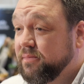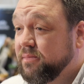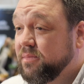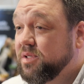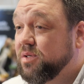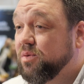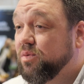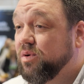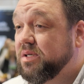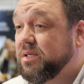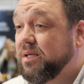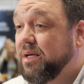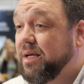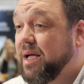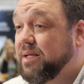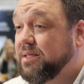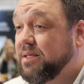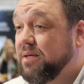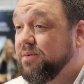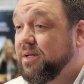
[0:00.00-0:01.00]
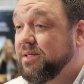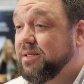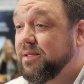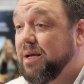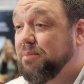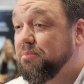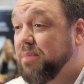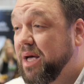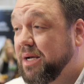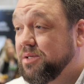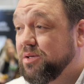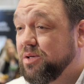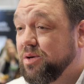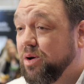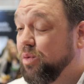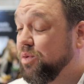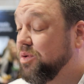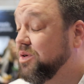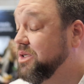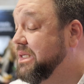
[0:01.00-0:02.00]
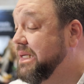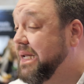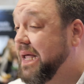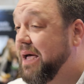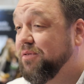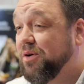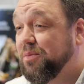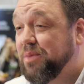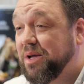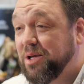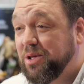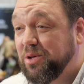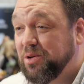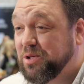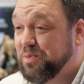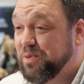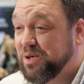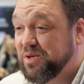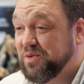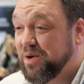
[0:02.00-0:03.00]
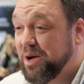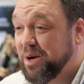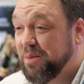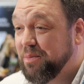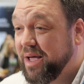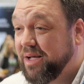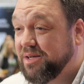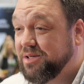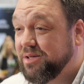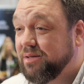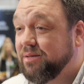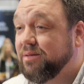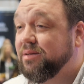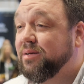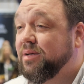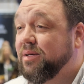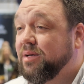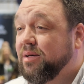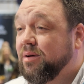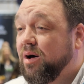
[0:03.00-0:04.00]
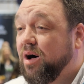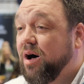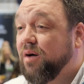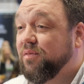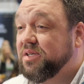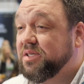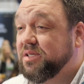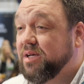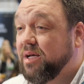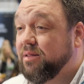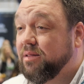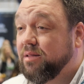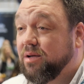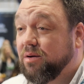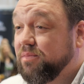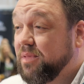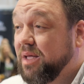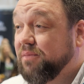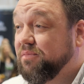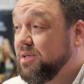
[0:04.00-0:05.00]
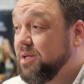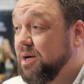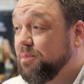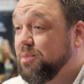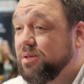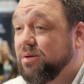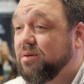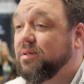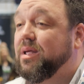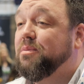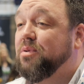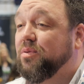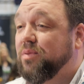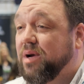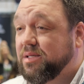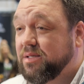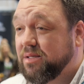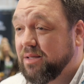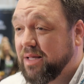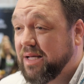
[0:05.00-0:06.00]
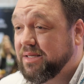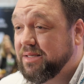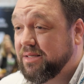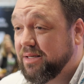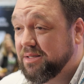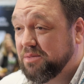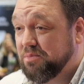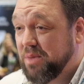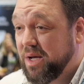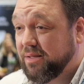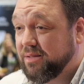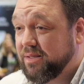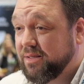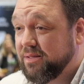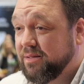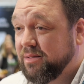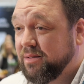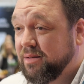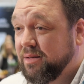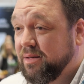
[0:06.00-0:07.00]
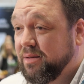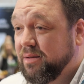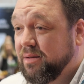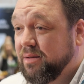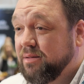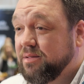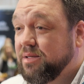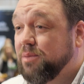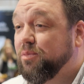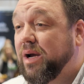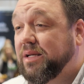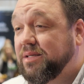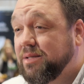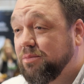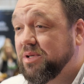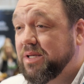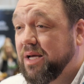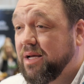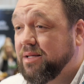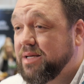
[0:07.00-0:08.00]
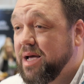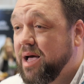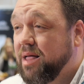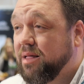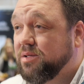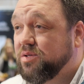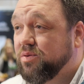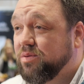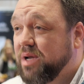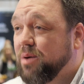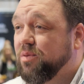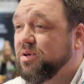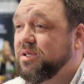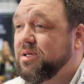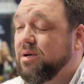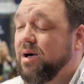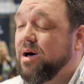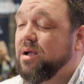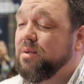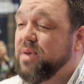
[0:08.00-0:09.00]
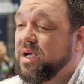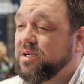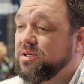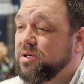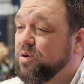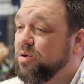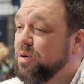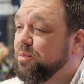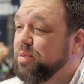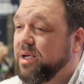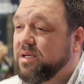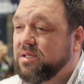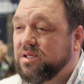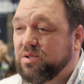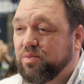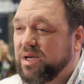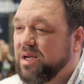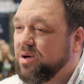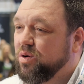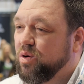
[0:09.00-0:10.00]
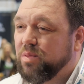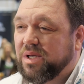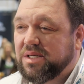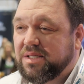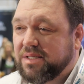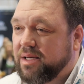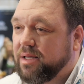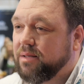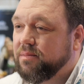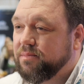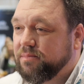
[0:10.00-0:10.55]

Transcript: So we're seeing activities in like Mexico where there's never been a huge push for automation. All of a sudden, they've doubled their labor rates in the last 6 months to retain talent. So now we're seeing automation go in places we didn't normally see it.